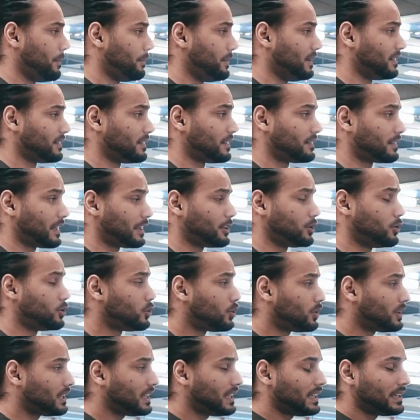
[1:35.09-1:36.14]
business, like you
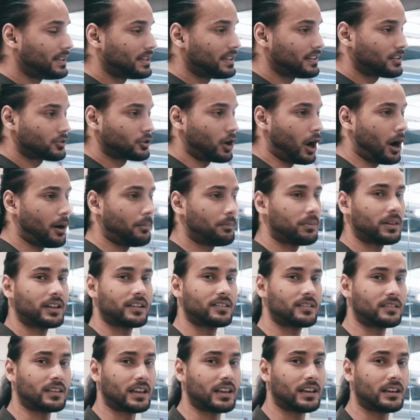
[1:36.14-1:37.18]
don't need this
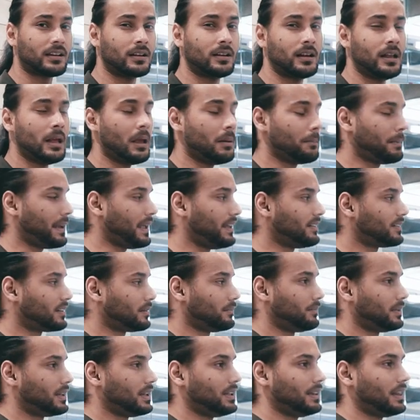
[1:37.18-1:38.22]
complex thing, pay
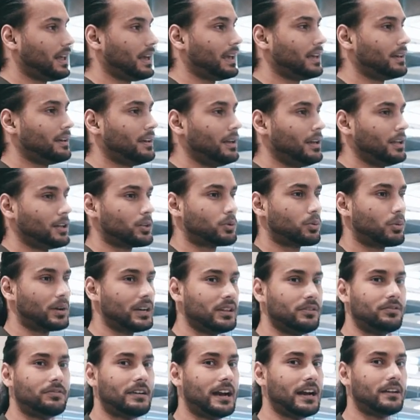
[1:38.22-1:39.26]
somebody like
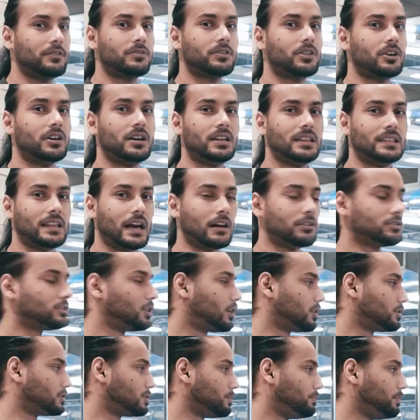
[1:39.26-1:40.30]
twenty-five thousand, thirty thousand
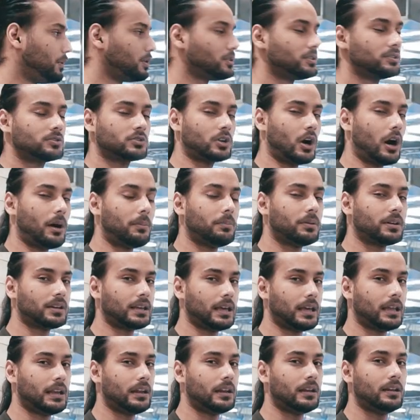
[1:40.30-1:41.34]
dollars to build this
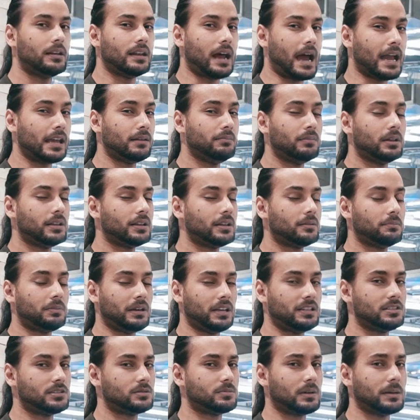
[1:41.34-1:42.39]
complicated nine million
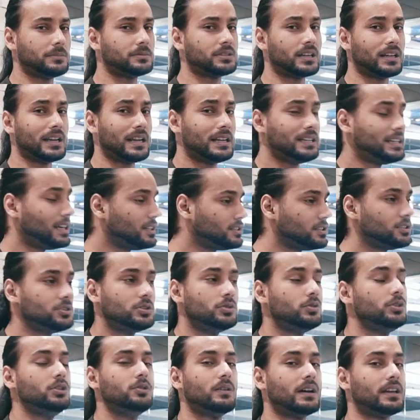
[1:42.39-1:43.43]
pages website. It doesn't
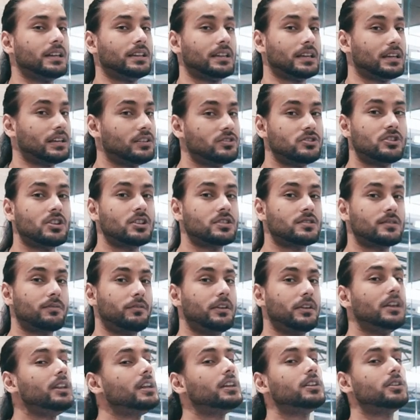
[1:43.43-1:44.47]
do you anything. It's just
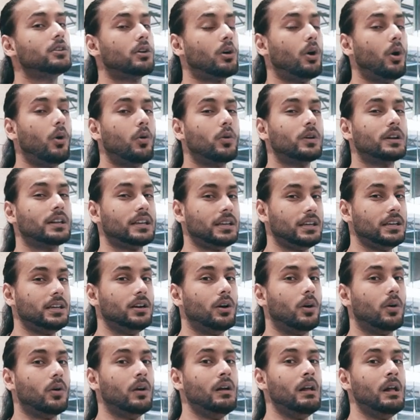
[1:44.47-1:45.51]
feeding your own
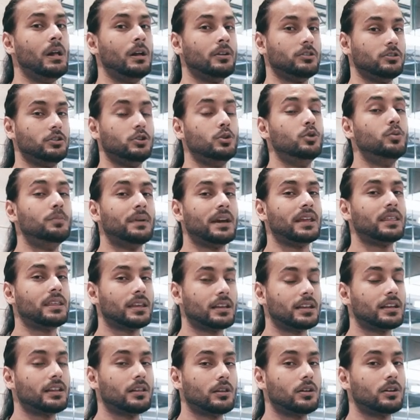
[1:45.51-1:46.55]
ego. You may
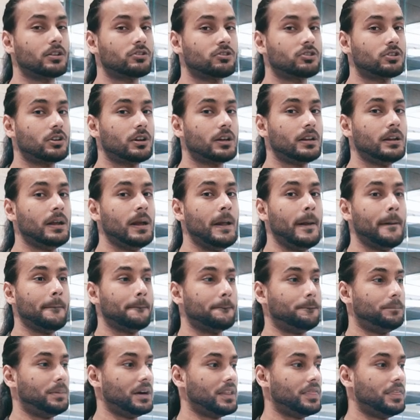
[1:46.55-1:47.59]
think it looks good,
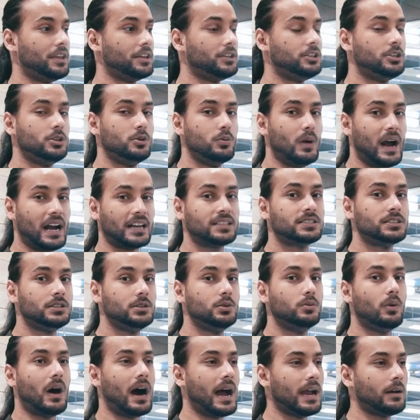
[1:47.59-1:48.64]
but the U X
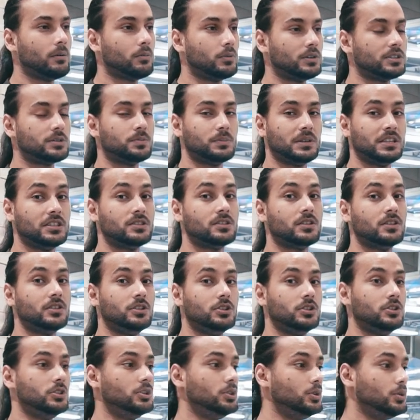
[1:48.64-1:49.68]
U I, which means
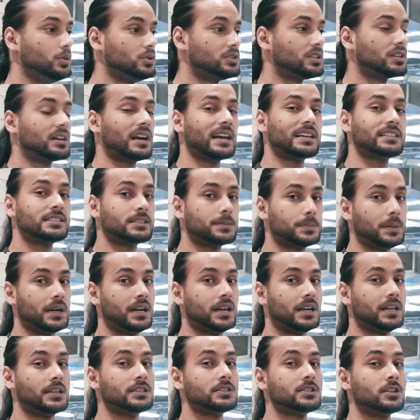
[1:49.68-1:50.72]
user
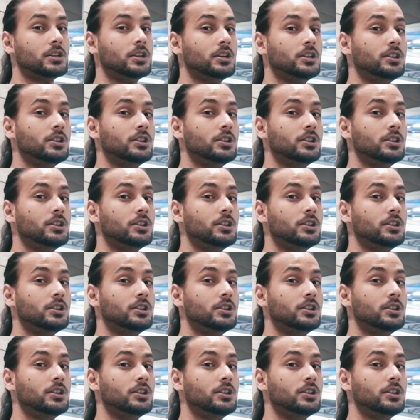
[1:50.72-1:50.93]
experience,